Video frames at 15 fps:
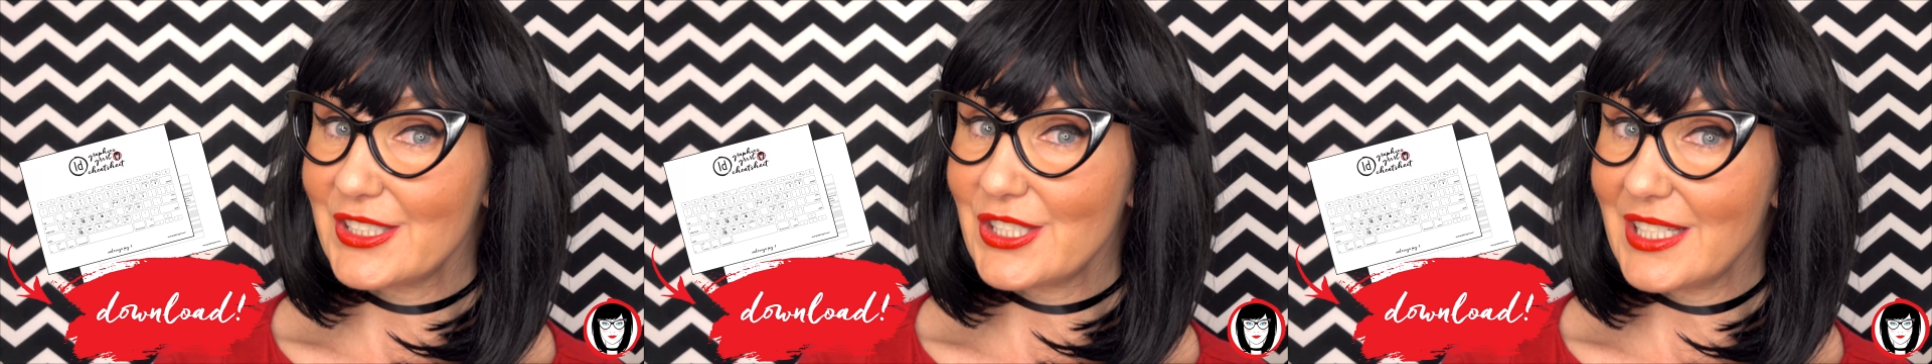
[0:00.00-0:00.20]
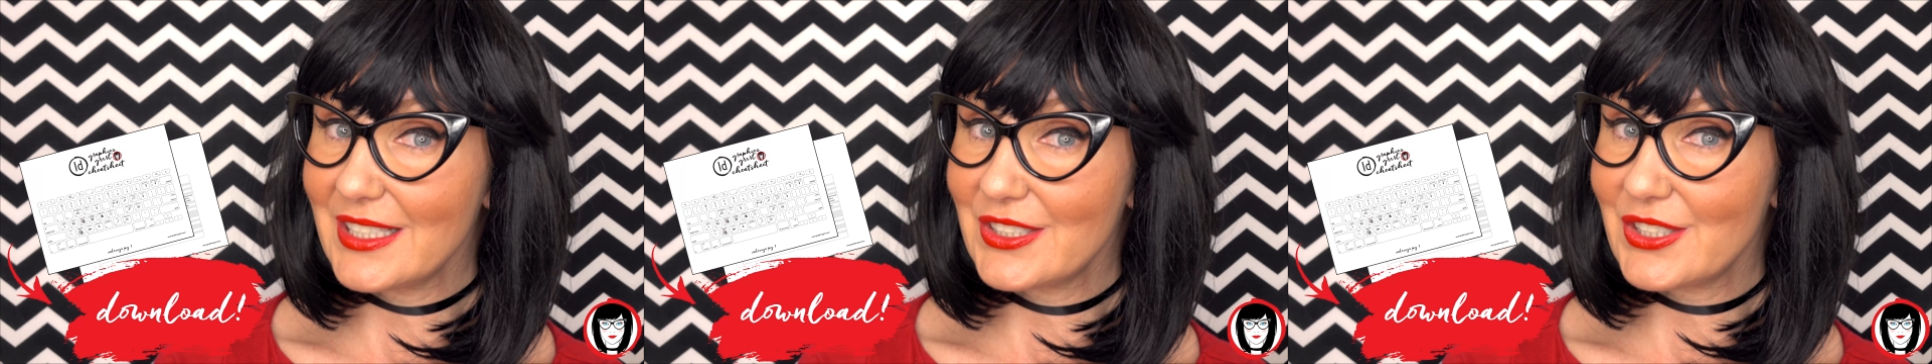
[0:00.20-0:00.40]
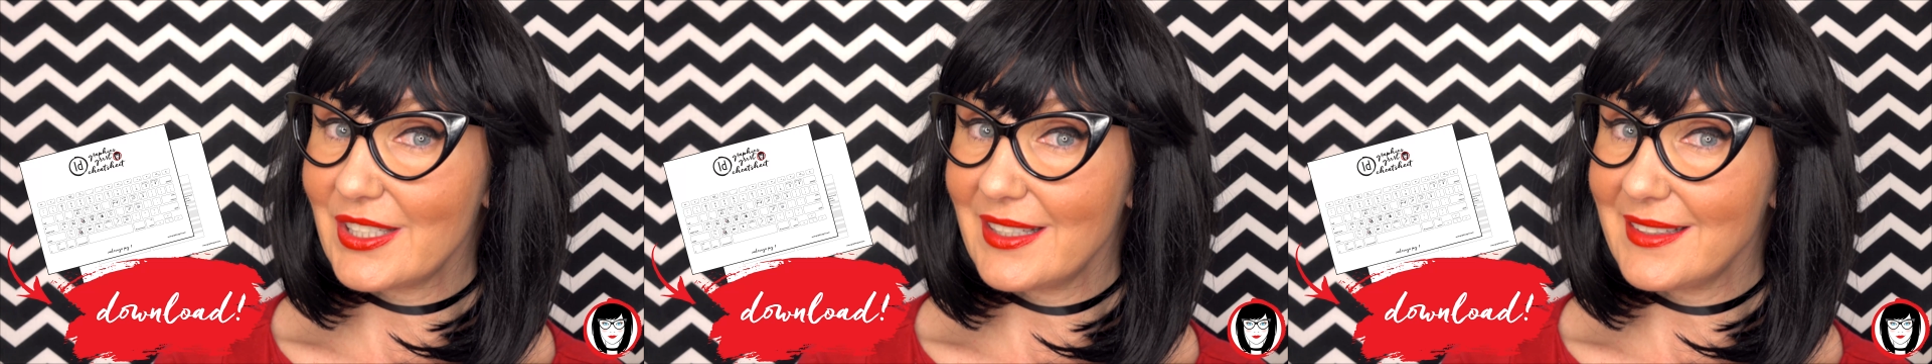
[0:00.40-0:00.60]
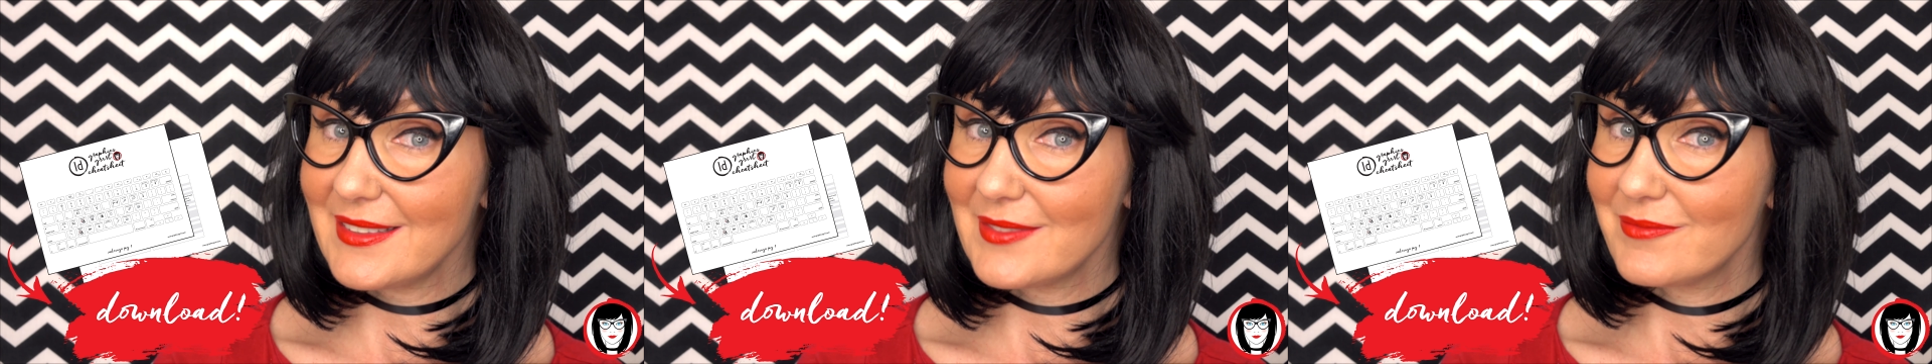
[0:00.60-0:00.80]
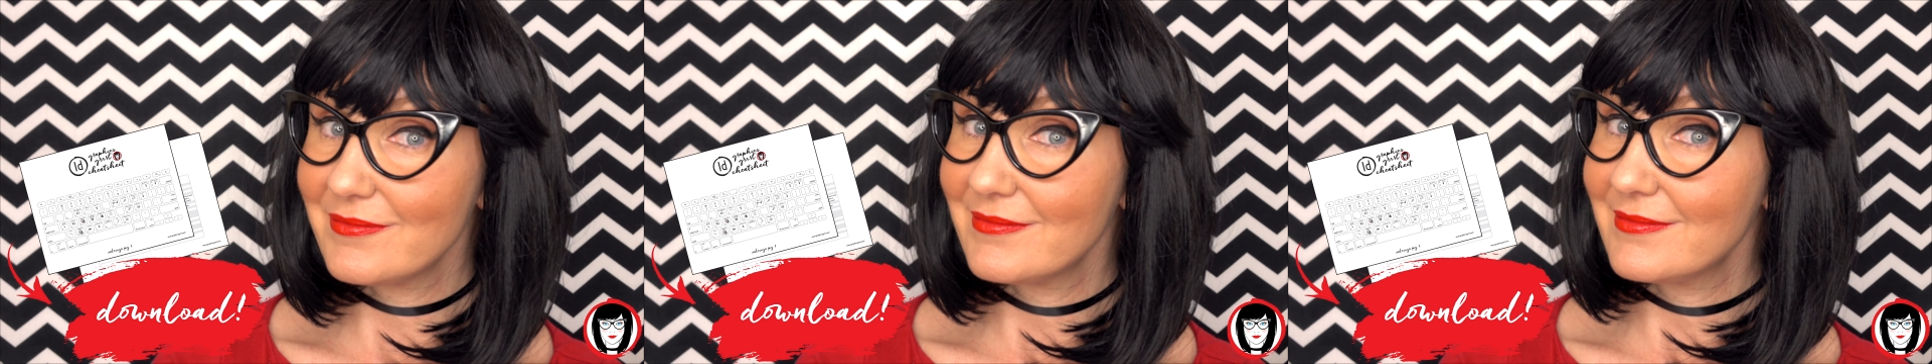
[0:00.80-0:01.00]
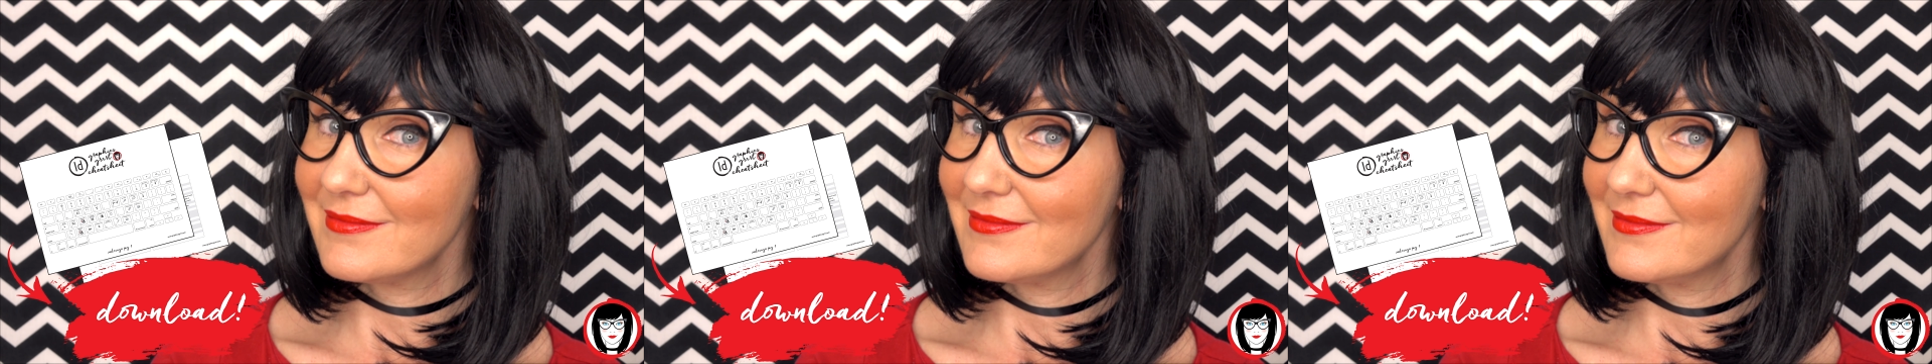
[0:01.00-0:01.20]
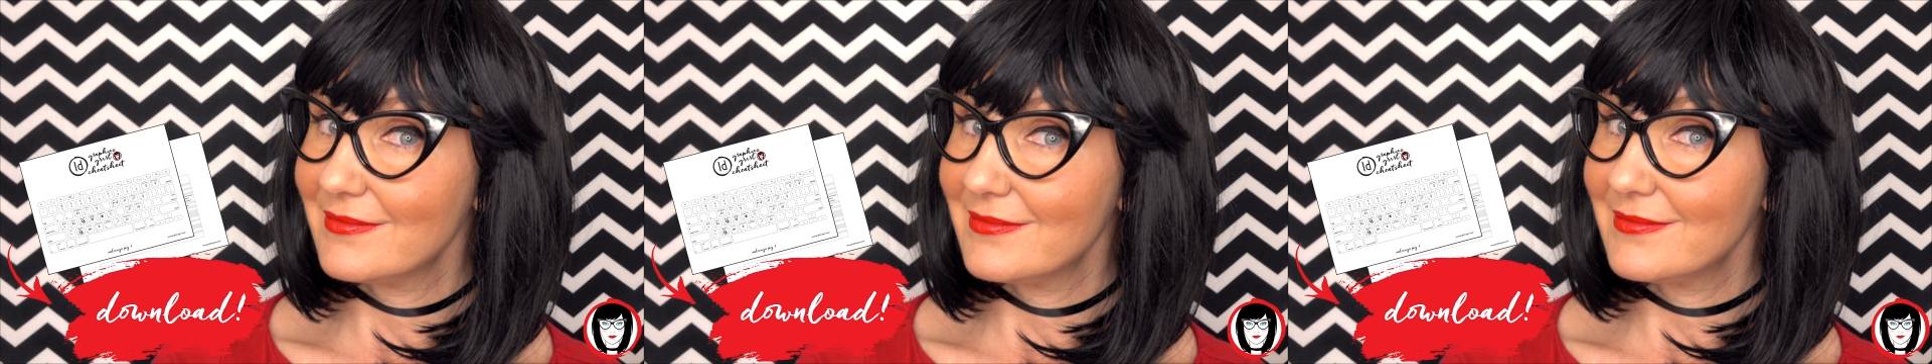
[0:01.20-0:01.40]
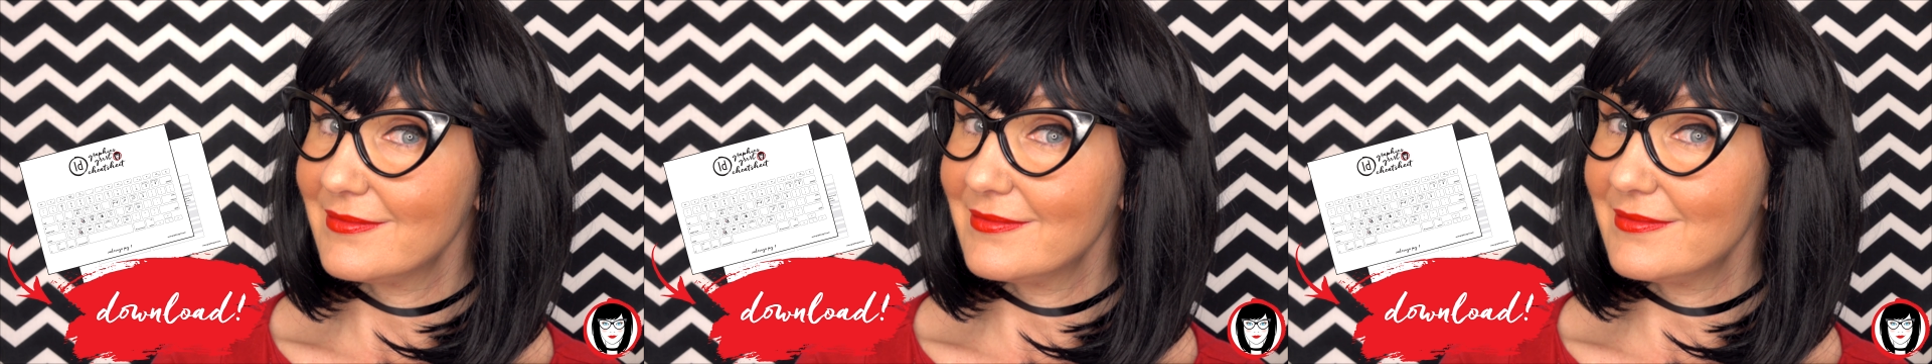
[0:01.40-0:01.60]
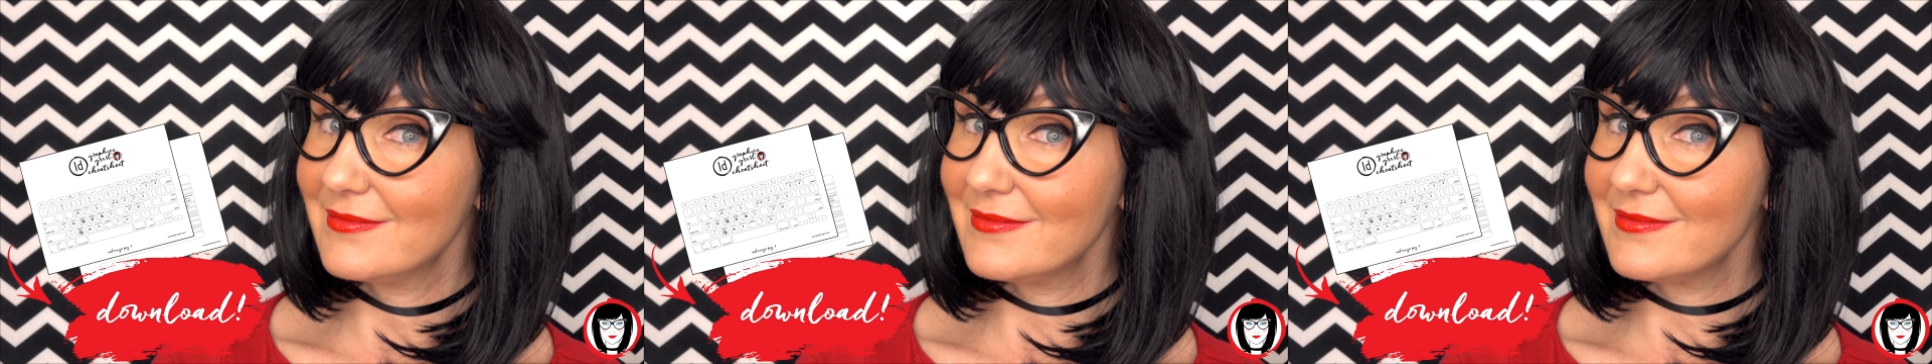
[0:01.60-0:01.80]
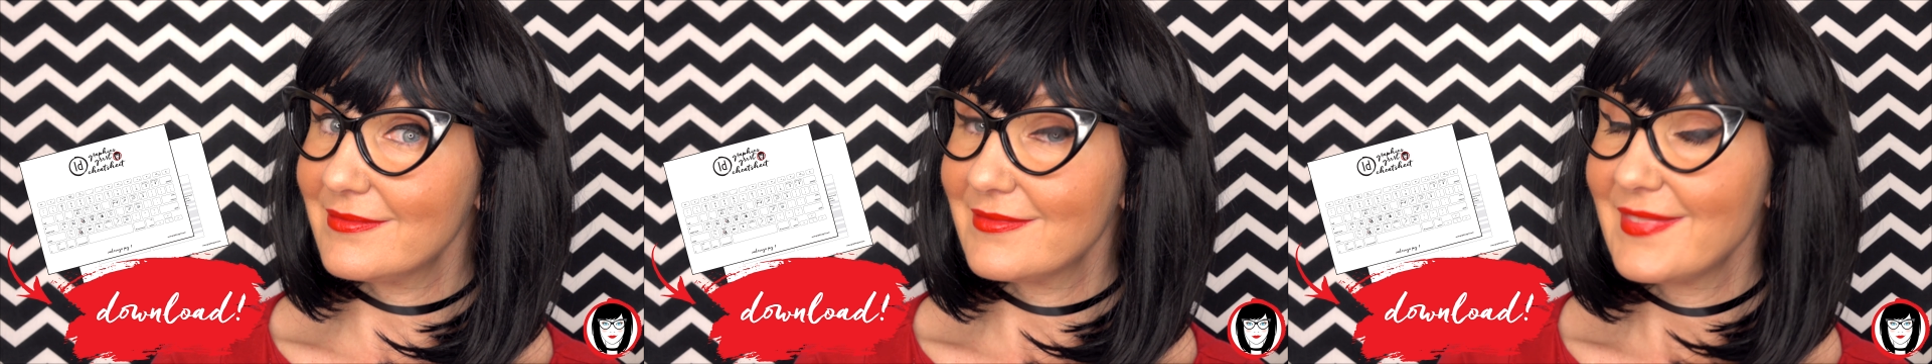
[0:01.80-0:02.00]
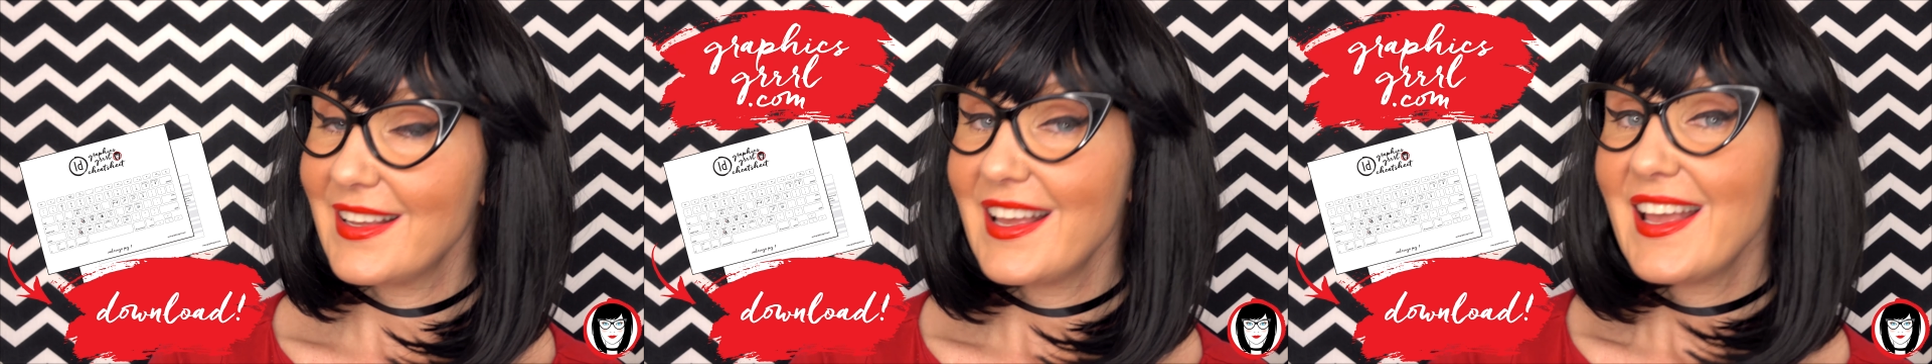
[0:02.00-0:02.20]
cheat sheet? Mmm, nice.